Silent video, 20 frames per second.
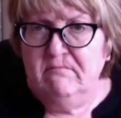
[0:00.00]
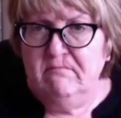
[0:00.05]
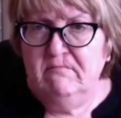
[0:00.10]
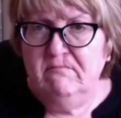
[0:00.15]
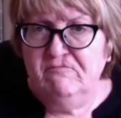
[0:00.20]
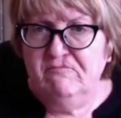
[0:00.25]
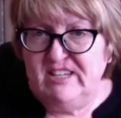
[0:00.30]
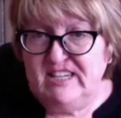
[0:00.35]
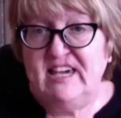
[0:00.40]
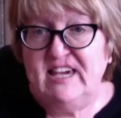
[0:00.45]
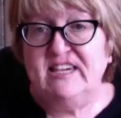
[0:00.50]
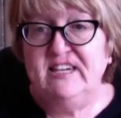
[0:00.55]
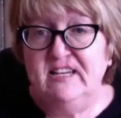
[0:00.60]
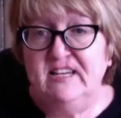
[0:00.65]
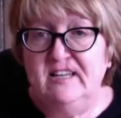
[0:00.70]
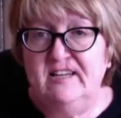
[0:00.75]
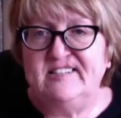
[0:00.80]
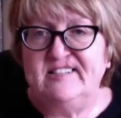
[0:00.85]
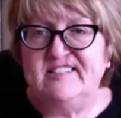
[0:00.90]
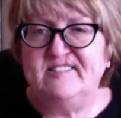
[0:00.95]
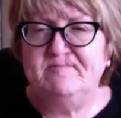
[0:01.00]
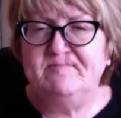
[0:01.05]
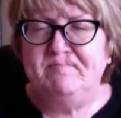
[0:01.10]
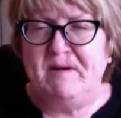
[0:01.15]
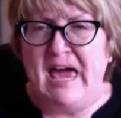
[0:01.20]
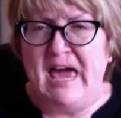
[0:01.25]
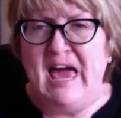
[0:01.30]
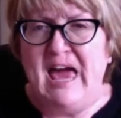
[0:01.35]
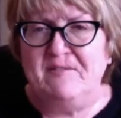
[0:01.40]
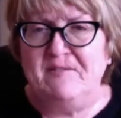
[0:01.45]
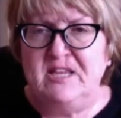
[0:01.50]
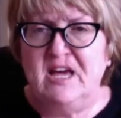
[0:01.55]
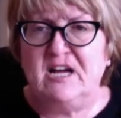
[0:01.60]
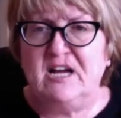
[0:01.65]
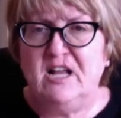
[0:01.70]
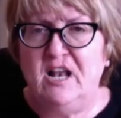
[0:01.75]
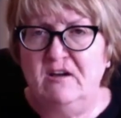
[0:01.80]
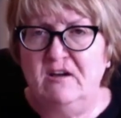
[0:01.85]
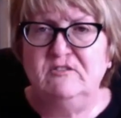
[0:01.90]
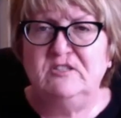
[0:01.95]
ridiculous by having their
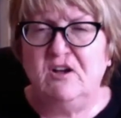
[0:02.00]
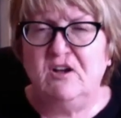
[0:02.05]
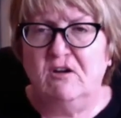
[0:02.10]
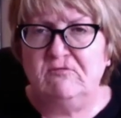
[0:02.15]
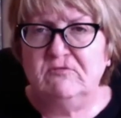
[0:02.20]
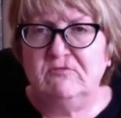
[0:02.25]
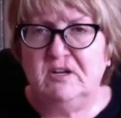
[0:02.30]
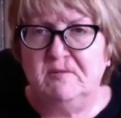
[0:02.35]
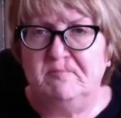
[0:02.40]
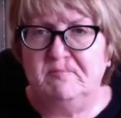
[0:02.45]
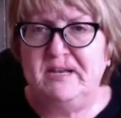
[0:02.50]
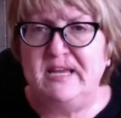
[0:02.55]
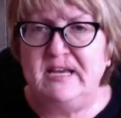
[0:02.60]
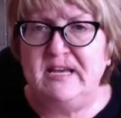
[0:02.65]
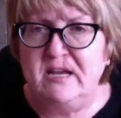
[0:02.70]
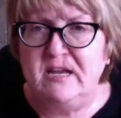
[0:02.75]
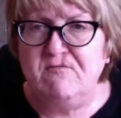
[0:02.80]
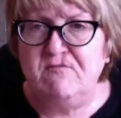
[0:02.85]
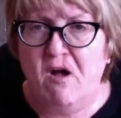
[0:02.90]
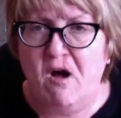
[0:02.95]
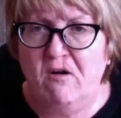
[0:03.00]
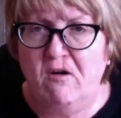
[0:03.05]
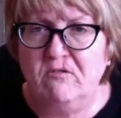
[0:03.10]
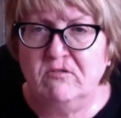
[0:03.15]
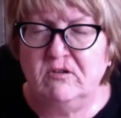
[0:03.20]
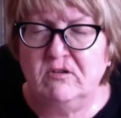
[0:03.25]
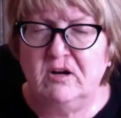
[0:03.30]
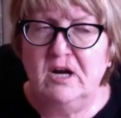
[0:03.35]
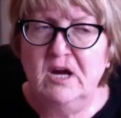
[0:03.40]
clothes on completely wrong.